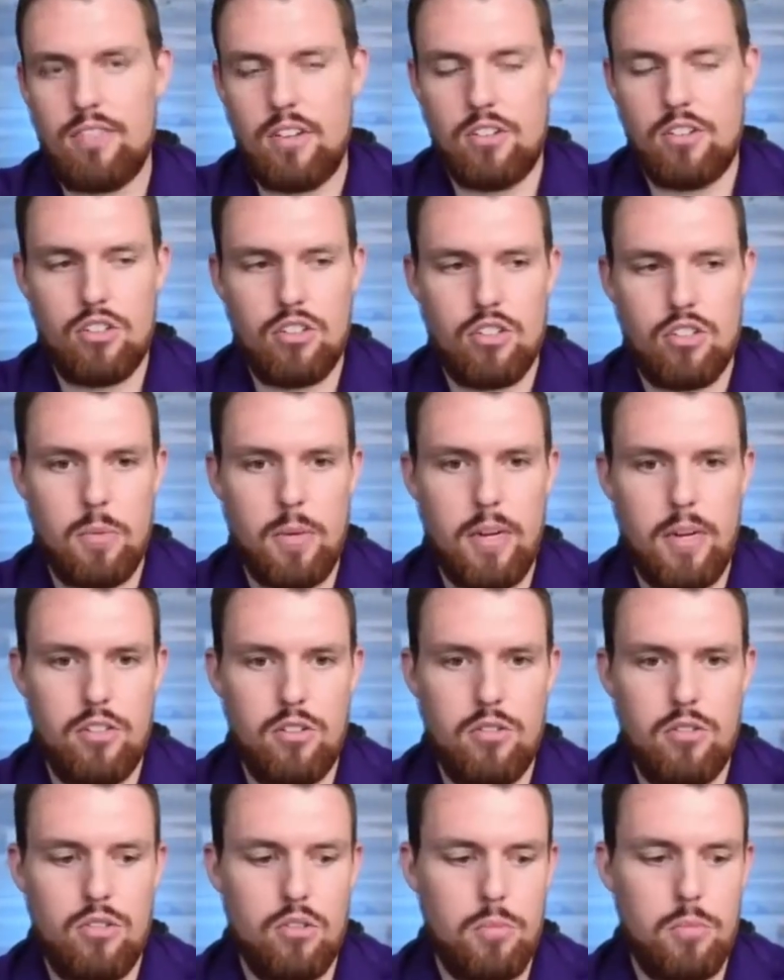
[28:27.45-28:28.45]
understood about
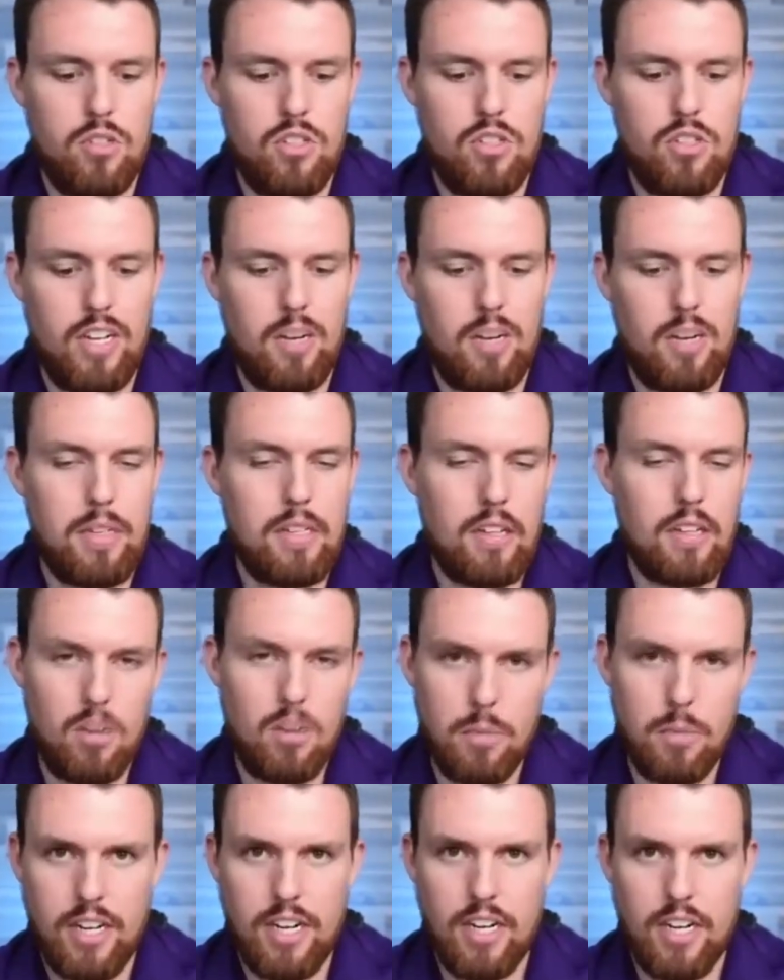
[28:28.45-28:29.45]
youtube is you got to be a little
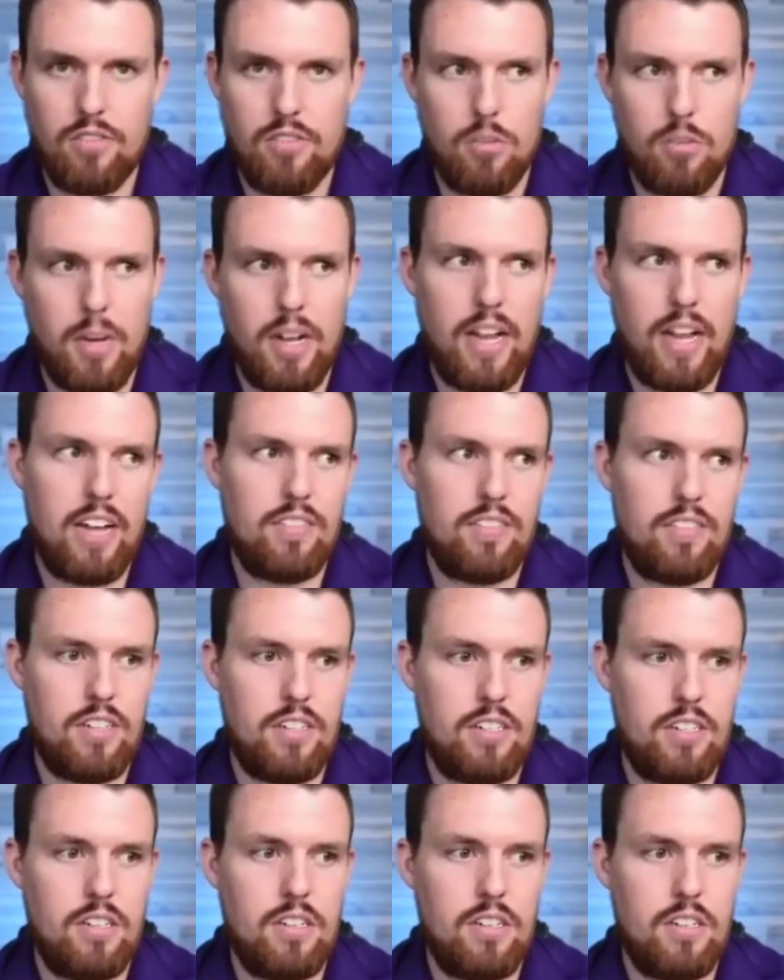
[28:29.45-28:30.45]
bit careful about
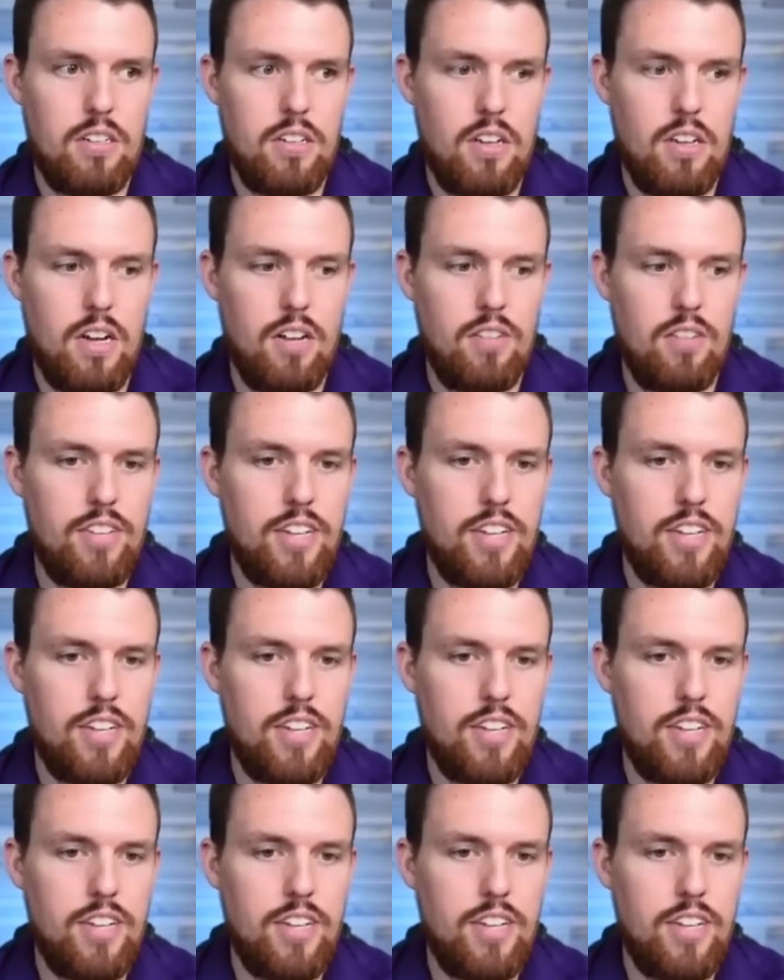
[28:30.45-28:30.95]
having uh,